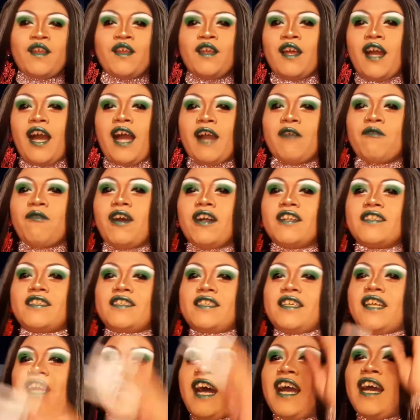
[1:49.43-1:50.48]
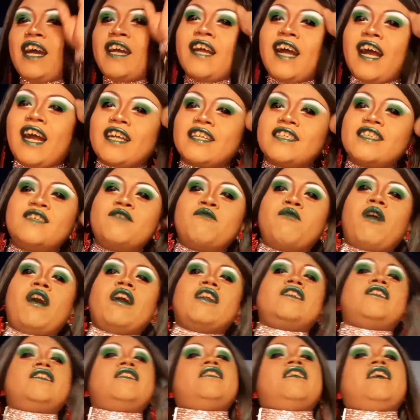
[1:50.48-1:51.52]
I watched it. I had to actually
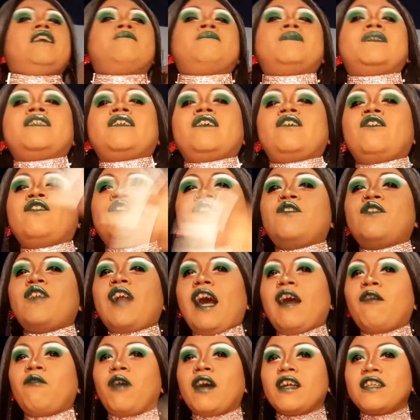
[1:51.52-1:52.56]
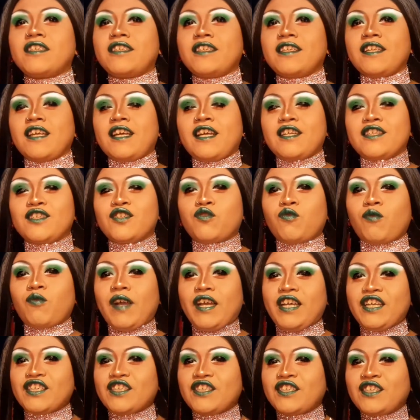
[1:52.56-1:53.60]
watch the episode. I watched it like
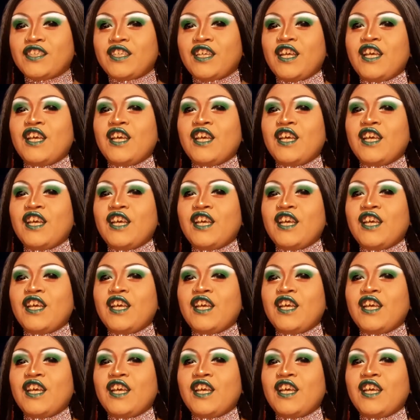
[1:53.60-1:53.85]
twice.